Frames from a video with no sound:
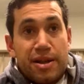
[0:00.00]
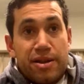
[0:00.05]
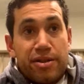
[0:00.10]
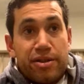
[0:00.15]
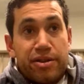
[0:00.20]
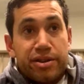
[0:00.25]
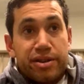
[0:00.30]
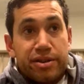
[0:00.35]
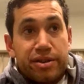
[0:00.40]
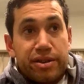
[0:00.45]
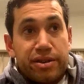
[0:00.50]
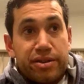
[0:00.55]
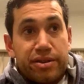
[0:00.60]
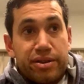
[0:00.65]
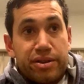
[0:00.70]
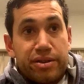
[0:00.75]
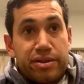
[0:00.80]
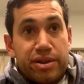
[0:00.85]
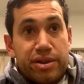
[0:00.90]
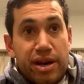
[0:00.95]
the
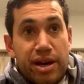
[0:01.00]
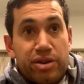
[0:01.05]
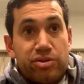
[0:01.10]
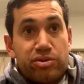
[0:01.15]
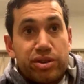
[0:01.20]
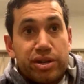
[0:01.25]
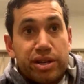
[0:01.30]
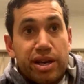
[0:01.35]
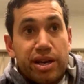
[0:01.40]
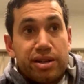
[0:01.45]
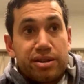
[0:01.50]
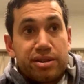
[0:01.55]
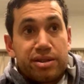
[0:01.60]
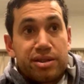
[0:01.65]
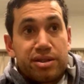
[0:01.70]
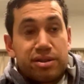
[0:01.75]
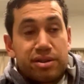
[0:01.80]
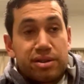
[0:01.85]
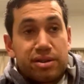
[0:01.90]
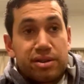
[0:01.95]
100
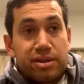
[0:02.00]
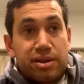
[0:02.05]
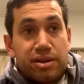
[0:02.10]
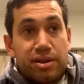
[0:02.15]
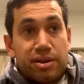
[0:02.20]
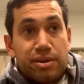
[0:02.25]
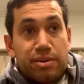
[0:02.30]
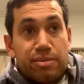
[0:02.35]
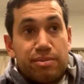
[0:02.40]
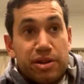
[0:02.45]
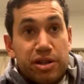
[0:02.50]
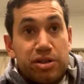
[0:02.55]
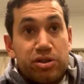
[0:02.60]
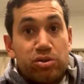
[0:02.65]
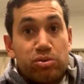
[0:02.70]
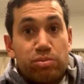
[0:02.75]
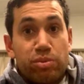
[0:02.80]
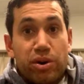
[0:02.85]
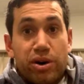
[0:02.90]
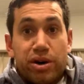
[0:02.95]
against in
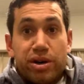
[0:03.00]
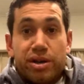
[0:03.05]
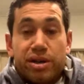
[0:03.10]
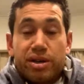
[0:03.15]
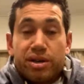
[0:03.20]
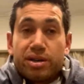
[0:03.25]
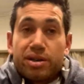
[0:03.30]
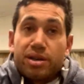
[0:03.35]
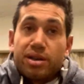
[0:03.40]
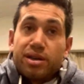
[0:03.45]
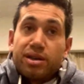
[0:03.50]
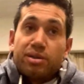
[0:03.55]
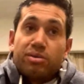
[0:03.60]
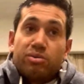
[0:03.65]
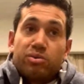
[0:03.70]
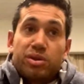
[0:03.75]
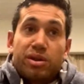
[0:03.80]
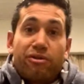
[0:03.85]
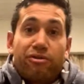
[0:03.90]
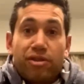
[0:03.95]
Dubai
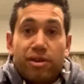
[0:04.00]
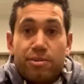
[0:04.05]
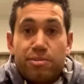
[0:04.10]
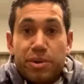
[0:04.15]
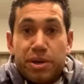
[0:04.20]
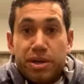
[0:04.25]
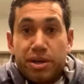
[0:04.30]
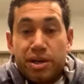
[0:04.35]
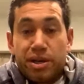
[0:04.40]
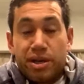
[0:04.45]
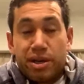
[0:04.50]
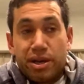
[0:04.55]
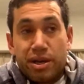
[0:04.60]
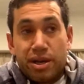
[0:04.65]
will definitely be,